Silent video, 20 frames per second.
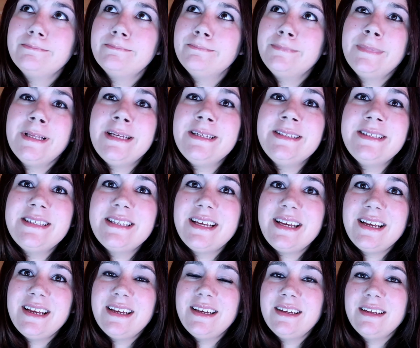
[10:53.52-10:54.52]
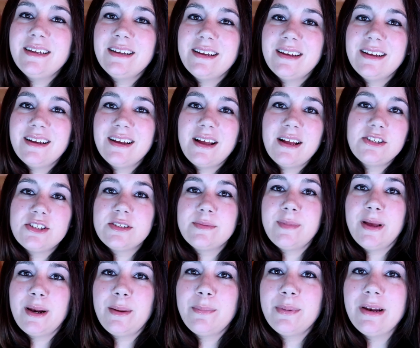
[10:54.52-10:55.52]
Lindsay, I just
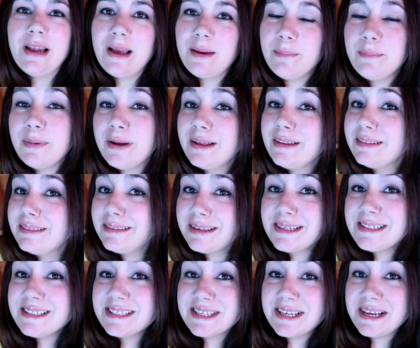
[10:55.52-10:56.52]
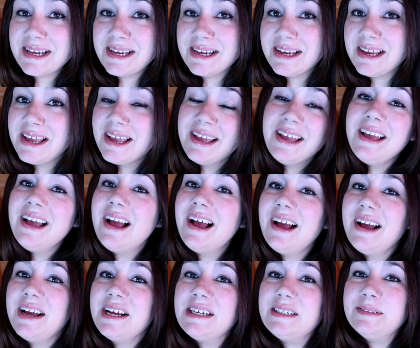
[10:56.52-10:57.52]
made up a name, but Lindsay
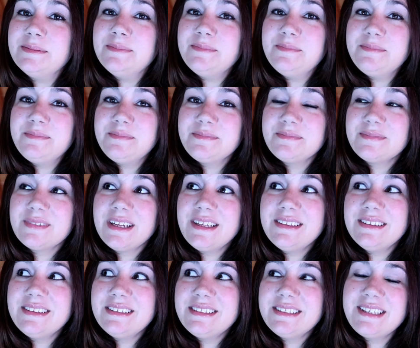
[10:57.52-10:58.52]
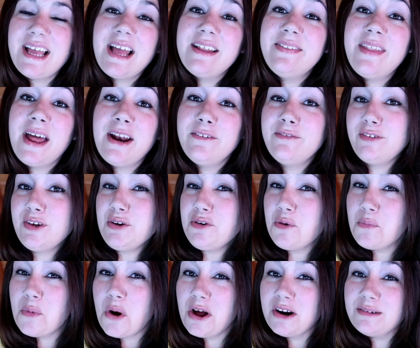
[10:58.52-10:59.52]
said that if you
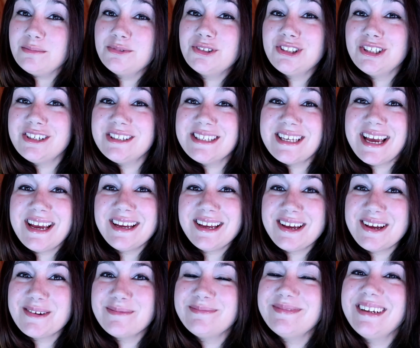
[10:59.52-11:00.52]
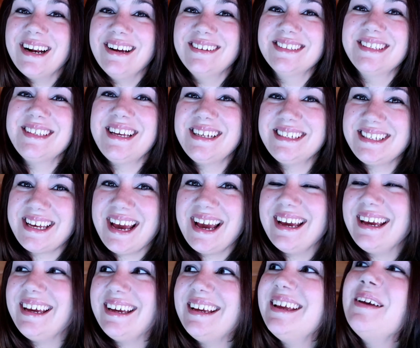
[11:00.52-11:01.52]
don't want him, she'll take him. I was like
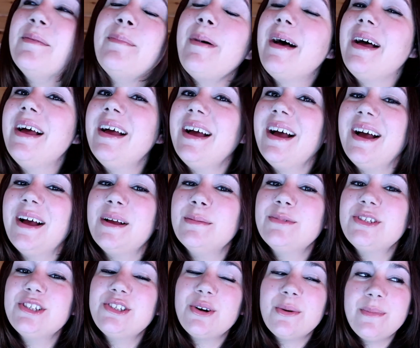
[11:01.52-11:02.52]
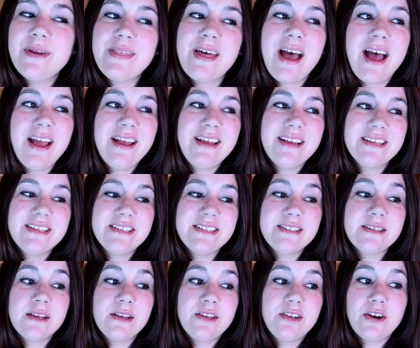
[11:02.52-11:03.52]
dying. But she told me that
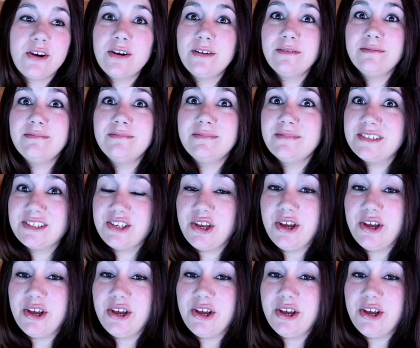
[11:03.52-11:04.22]
his urine was